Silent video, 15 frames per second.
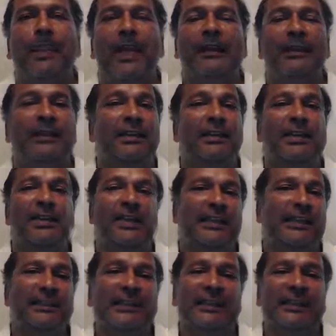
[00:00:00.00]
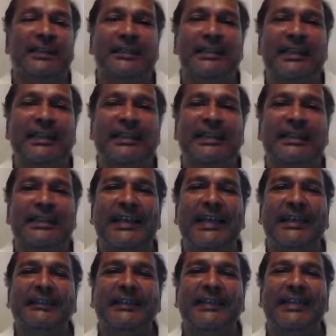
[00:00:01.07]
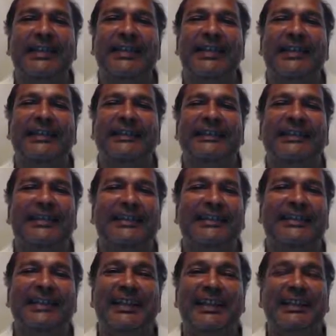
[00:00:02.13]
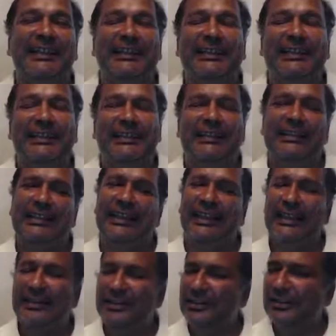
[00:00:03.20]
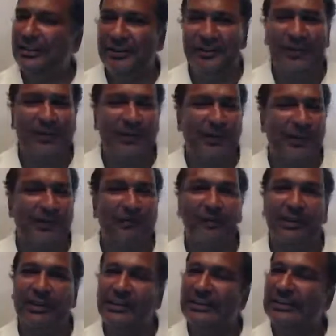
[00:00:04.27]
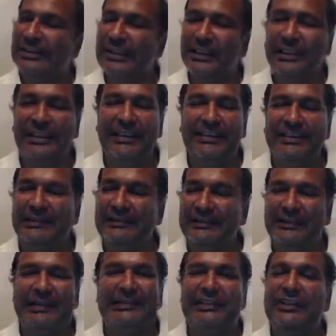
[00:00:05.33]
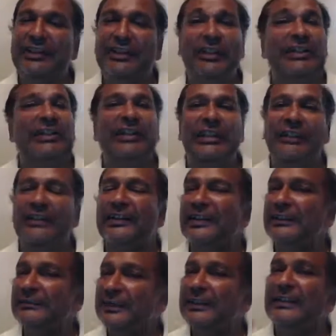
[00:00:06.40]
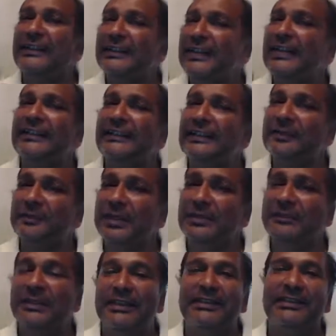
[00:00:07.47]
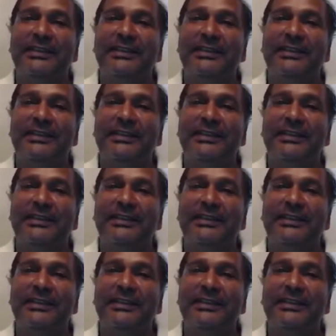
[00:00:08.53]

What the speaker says: he tells me the same thing. He says that, your workbook, yeah, it's good and everything, but it takes commitment.